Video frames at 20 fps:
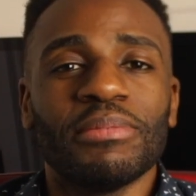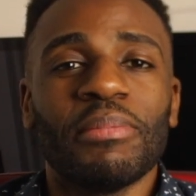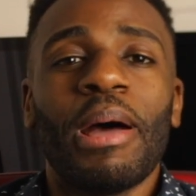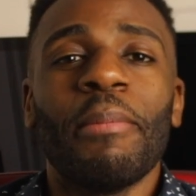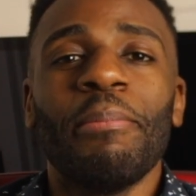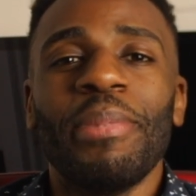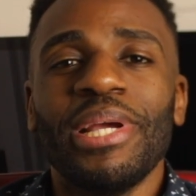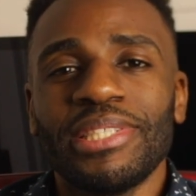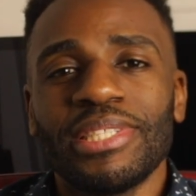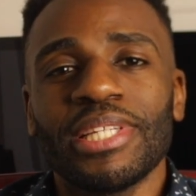My
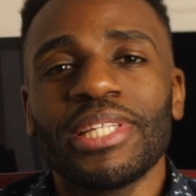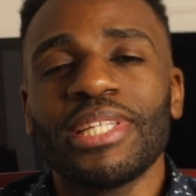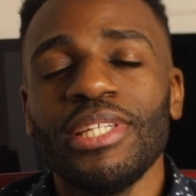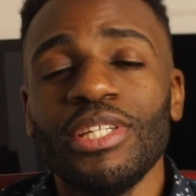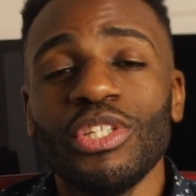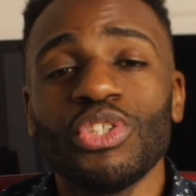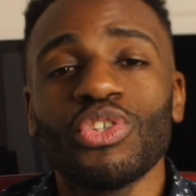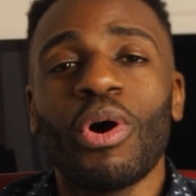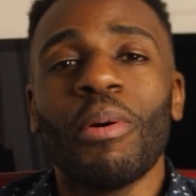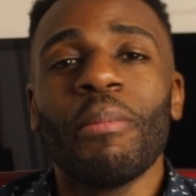basic
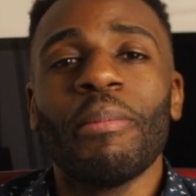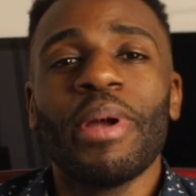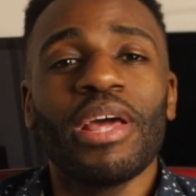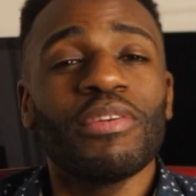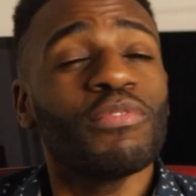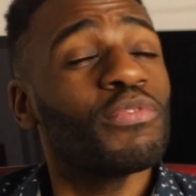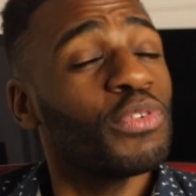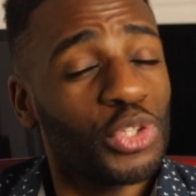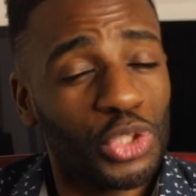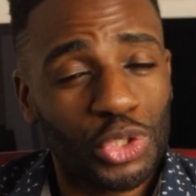needs are
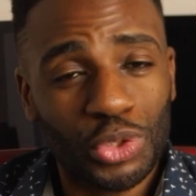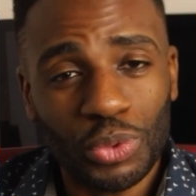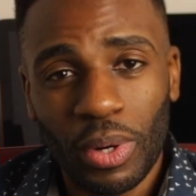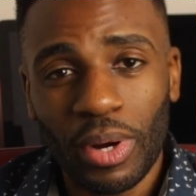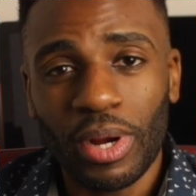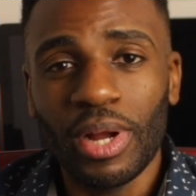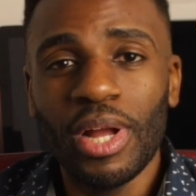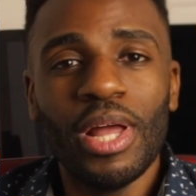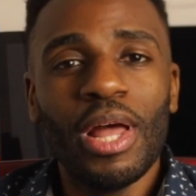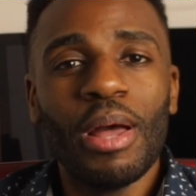met for
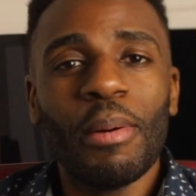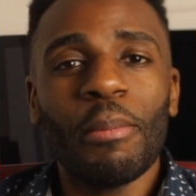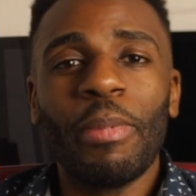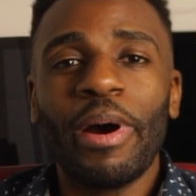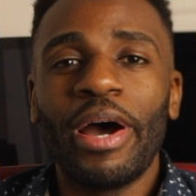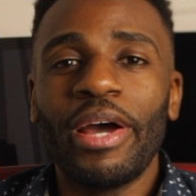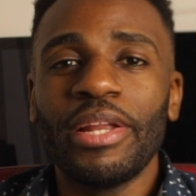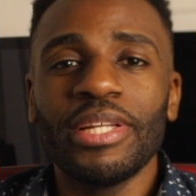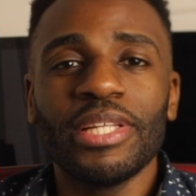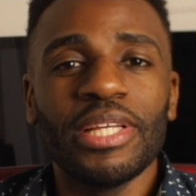sure,
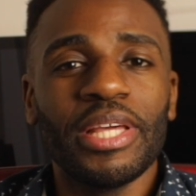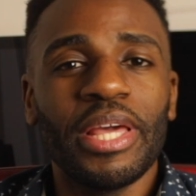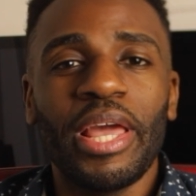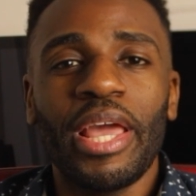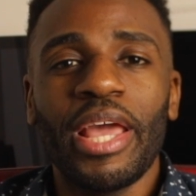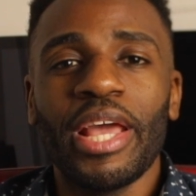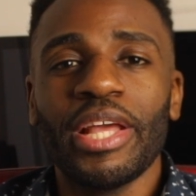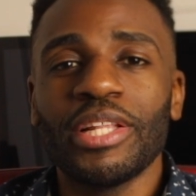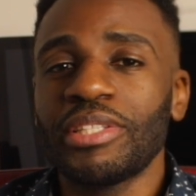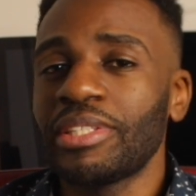but
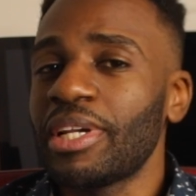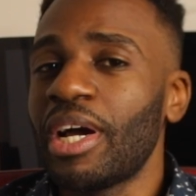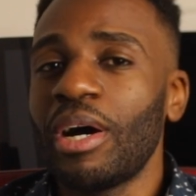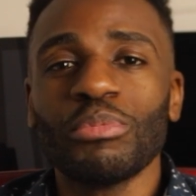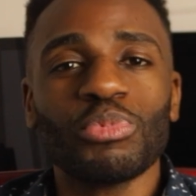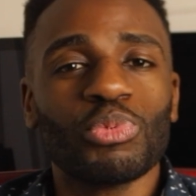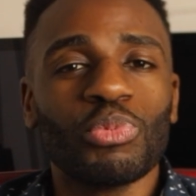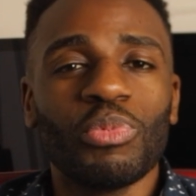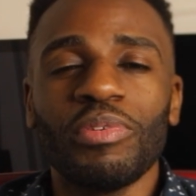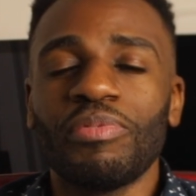it
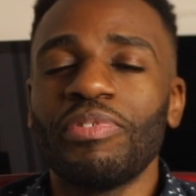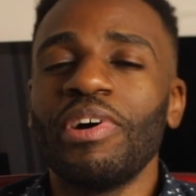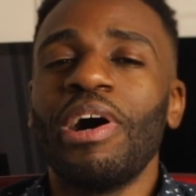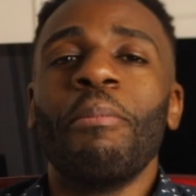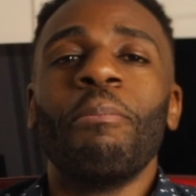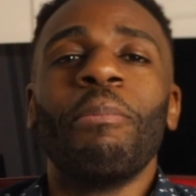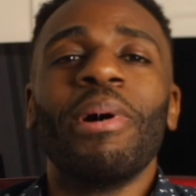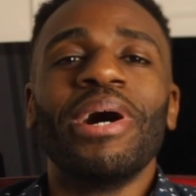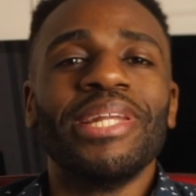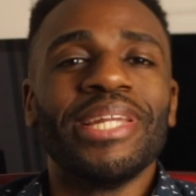comes with
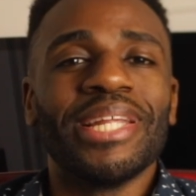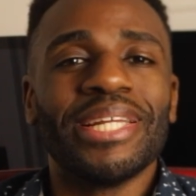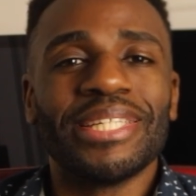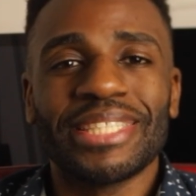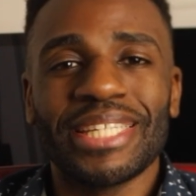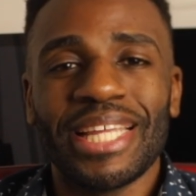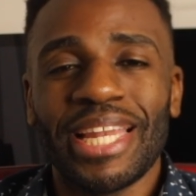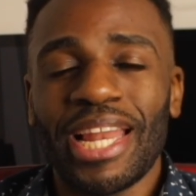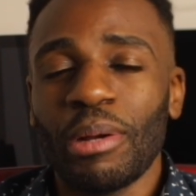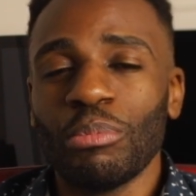
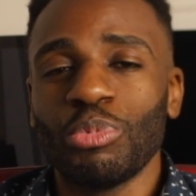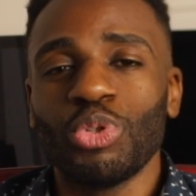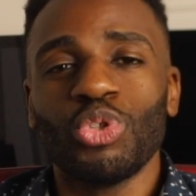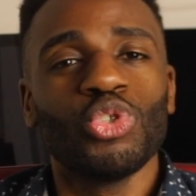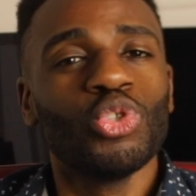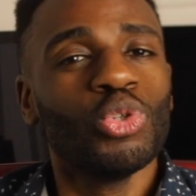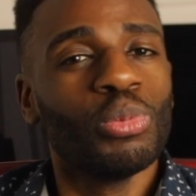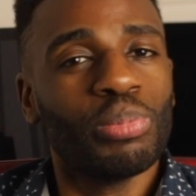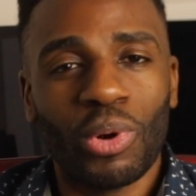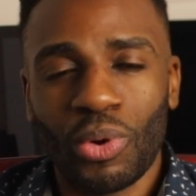abundance, and I'm
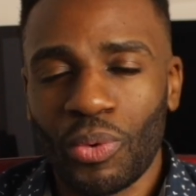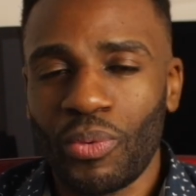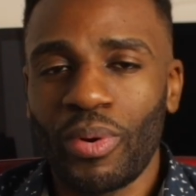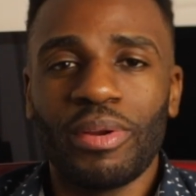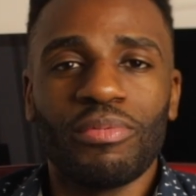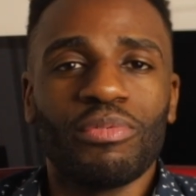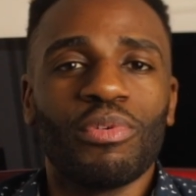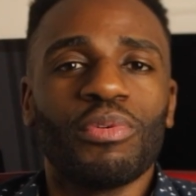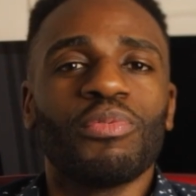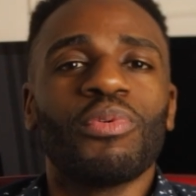super
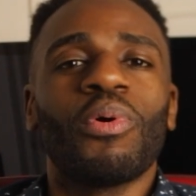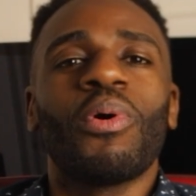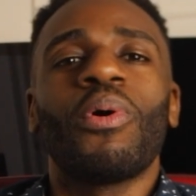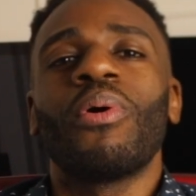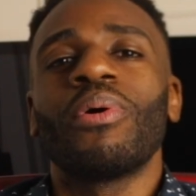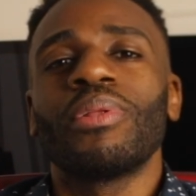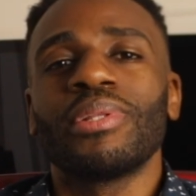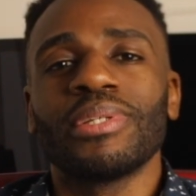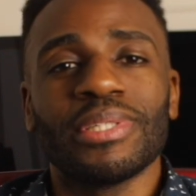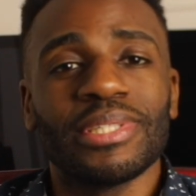grateful for
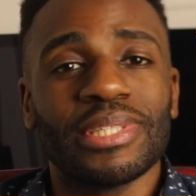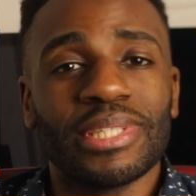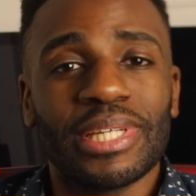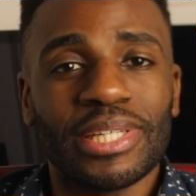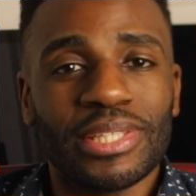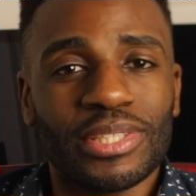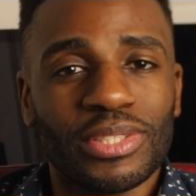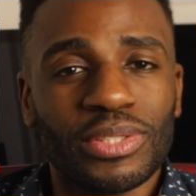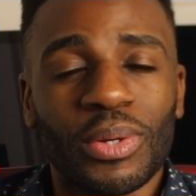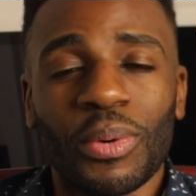all these
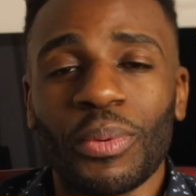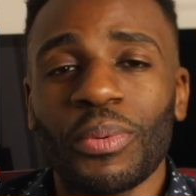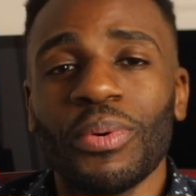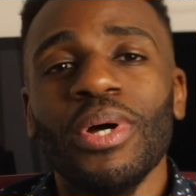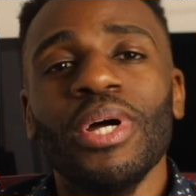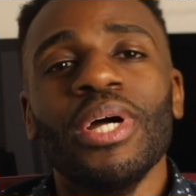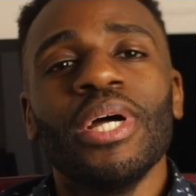things. So